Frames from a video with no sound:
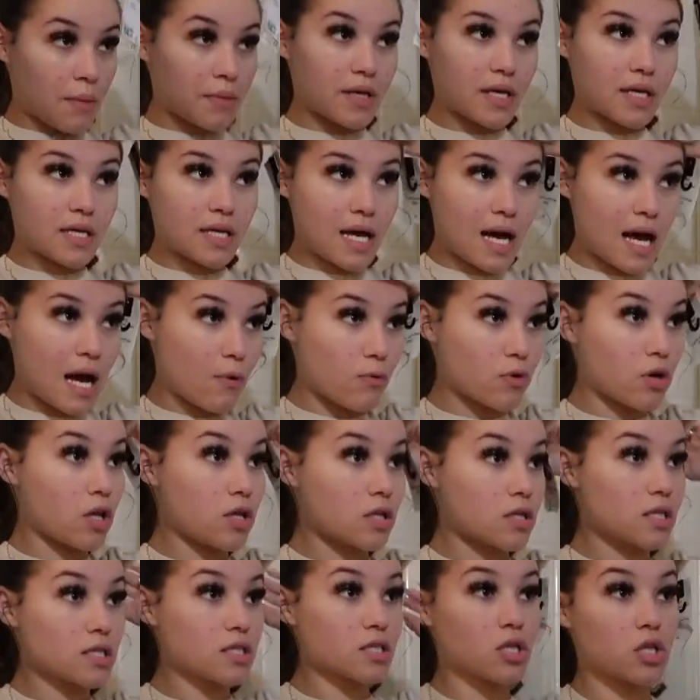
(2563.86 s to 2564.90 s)
I'm getting hot with all
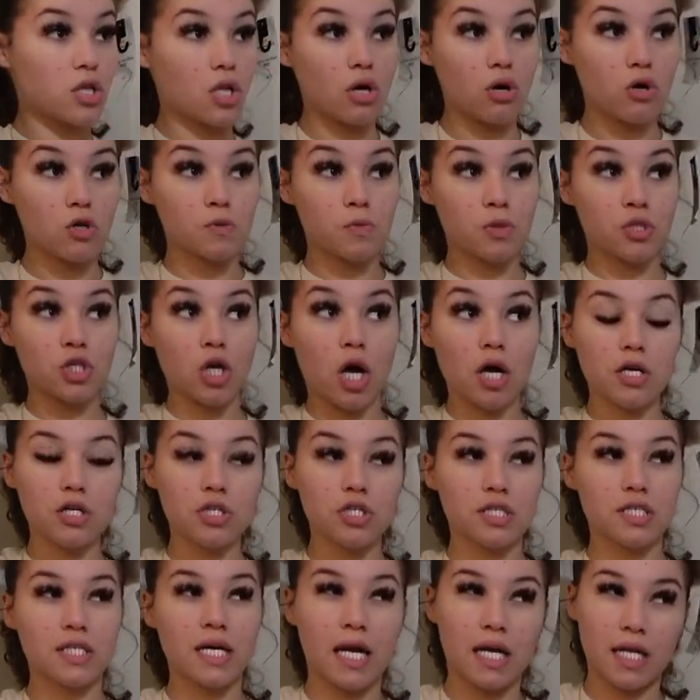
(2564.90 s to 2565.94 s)
of these clothes, but y'all can
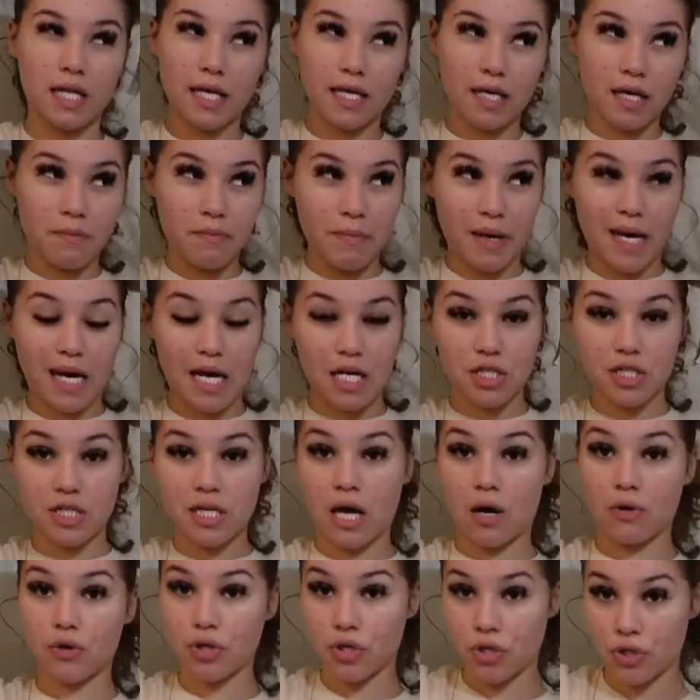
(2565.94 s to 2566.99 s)
just kind of like imagine
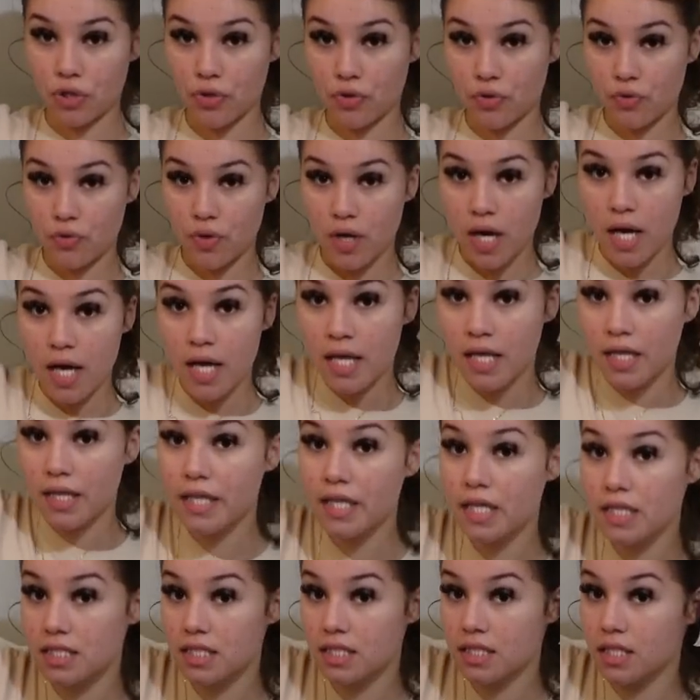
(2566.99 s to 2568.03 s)
how cute
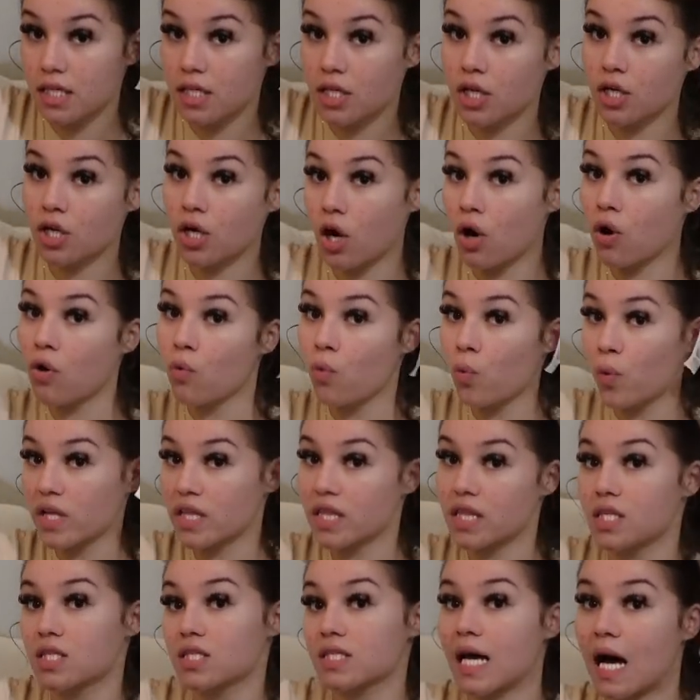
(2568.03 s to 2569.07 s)
this is gonna go
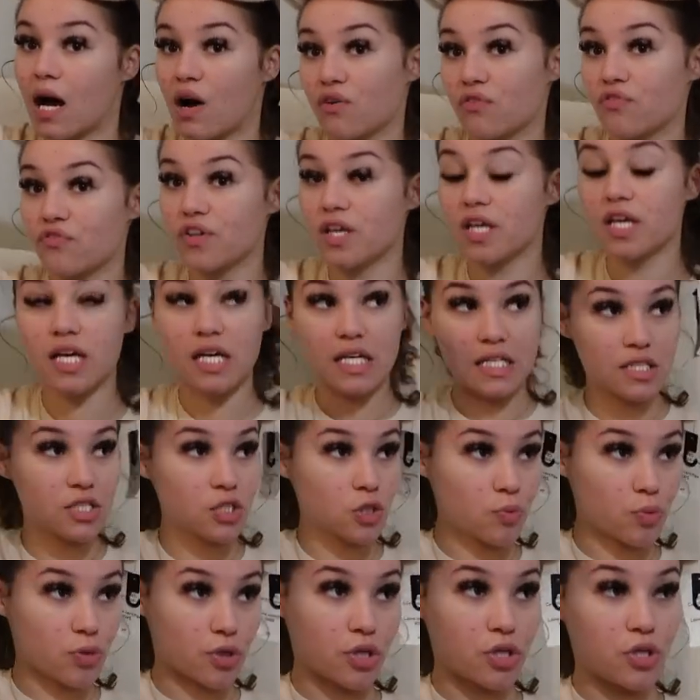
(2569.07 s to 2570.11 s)
with this outfit. It's
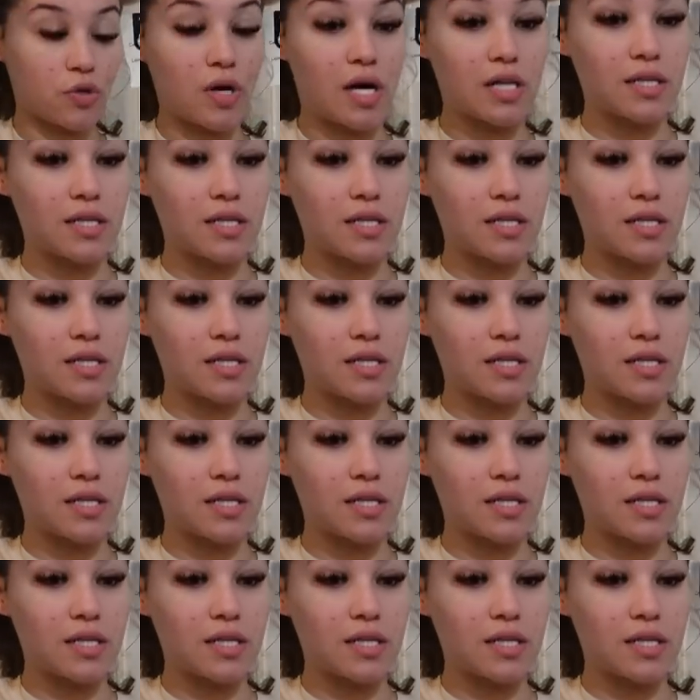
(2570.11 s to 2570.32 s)
super cute.